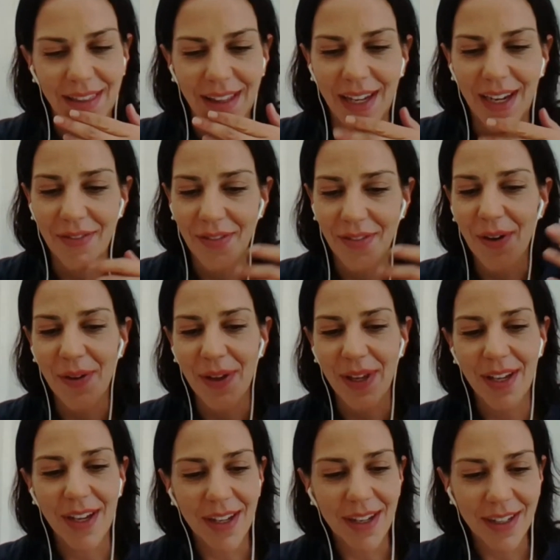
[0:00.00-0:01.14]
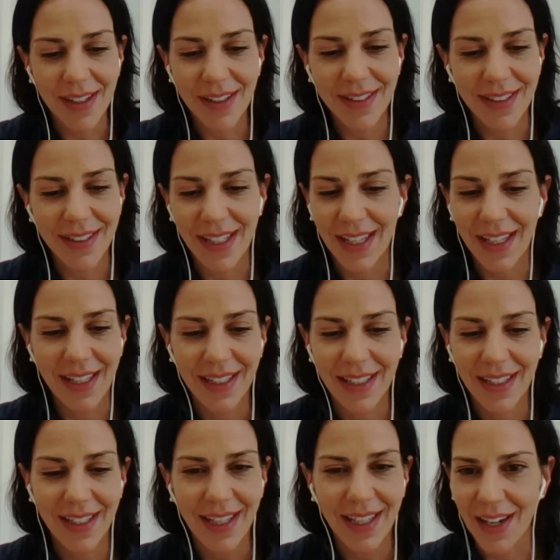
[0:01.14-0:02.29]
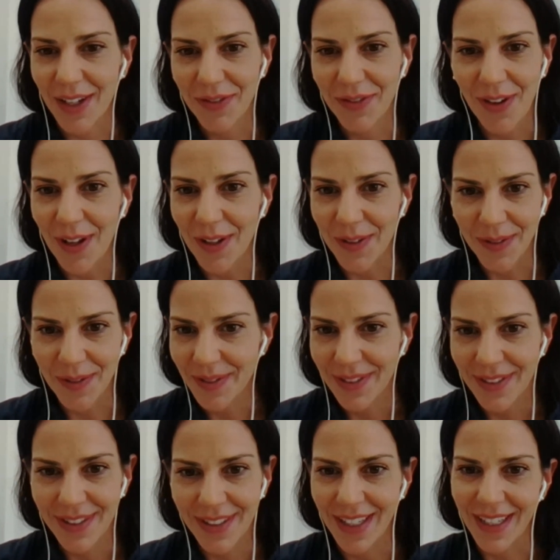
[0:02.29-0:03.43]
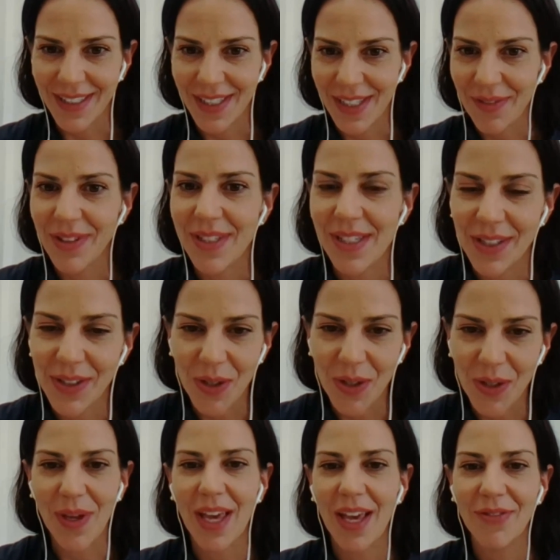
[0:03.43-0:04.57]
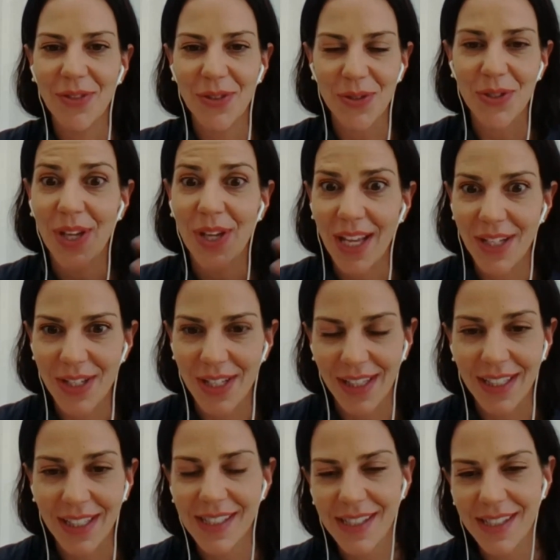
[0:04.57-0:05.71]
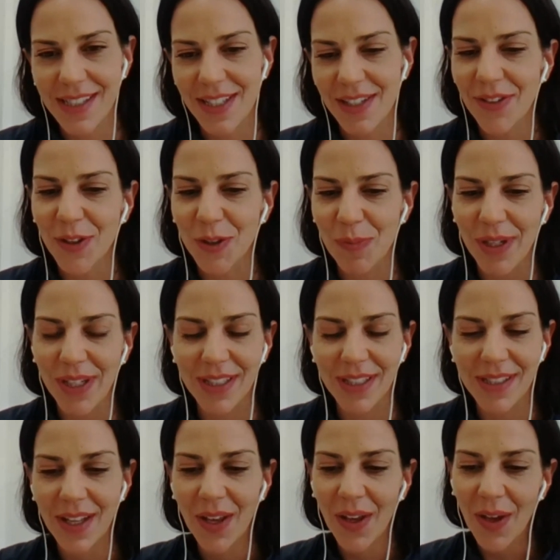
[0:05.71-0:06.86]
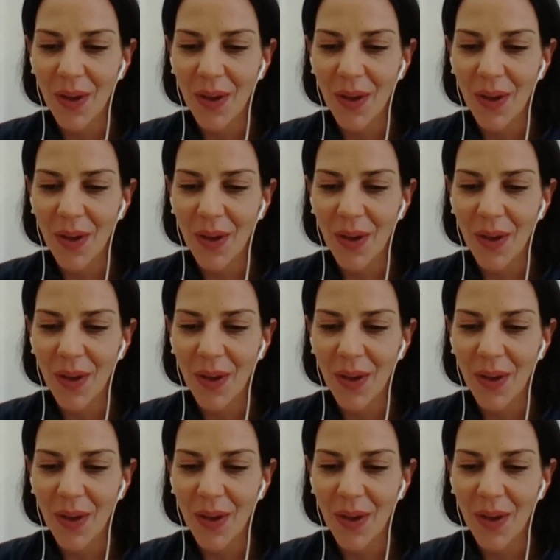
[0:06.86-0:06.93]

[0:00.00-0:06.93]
they are very young, they cannot follow the activity. So we have to change. And this is difficult because